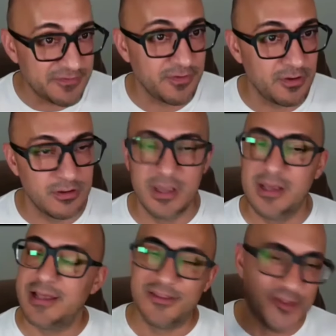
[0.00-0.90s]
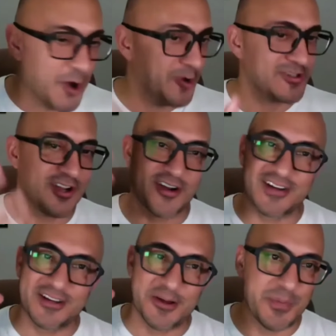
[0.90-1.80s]
handful, those
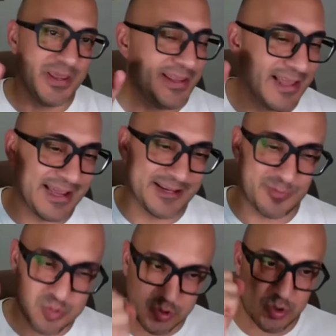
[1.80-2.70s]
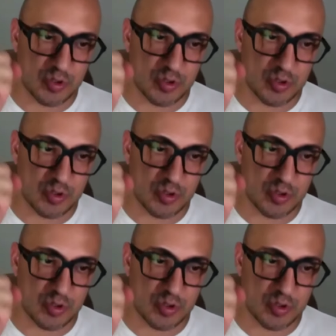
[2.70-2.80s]
are going to be like,